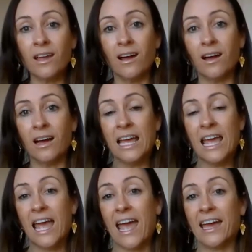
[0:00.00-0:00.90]

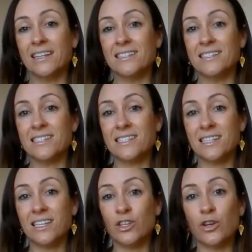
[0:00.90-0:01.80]
And
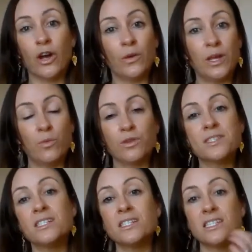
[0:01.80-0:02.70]
it
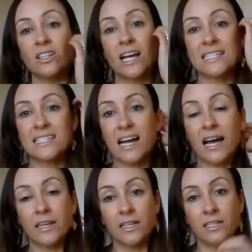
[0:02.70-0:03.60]
wasn't until I
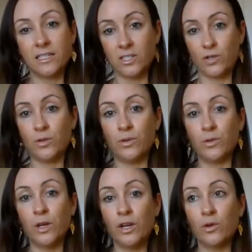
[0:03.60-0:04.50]
started
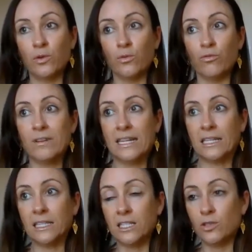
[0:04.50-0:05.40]
to
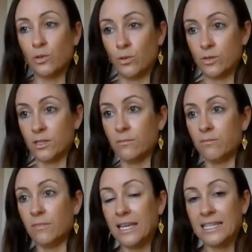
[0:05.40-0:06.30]
really do
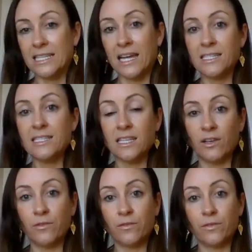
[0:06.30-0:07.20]
some
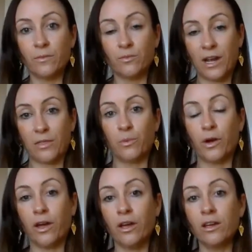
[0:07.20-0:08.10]
intensive breath
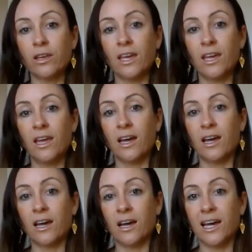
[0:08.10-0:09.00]
work
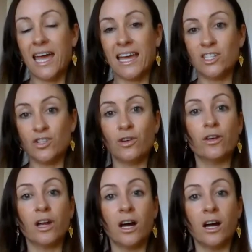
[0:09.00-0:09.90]
and
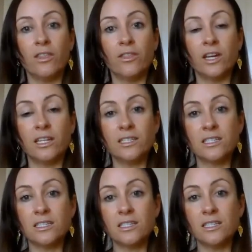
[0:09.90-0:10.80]
yoga
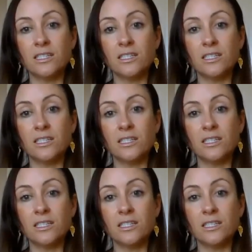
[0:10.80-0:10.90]
that